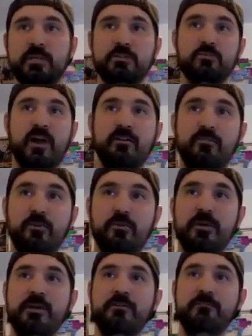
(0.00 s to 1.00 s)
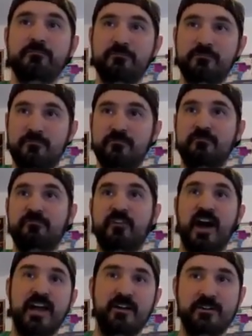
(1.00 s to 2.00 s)
because Rival
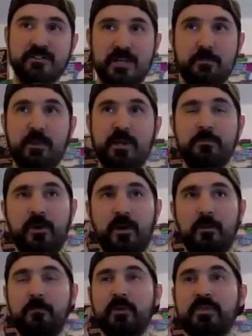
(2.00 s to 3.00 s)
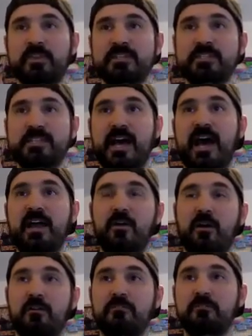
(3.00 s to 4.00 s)
fires like a paintball, but the
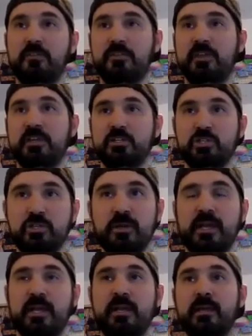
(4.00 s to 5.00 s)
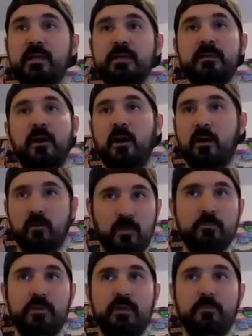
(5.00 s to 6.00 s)
style of the things shooting it aren't
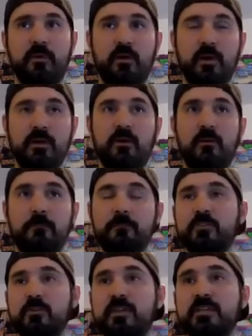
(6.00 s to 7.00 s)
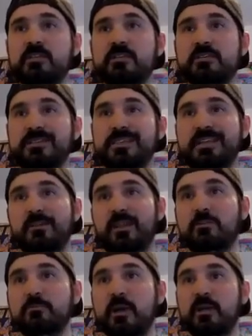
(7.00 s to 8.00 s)
like paintball at all. So this is,
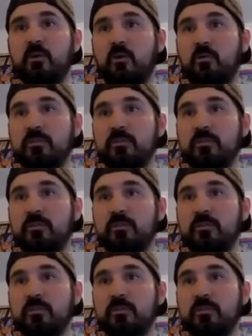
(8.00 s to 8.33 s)
that was my goal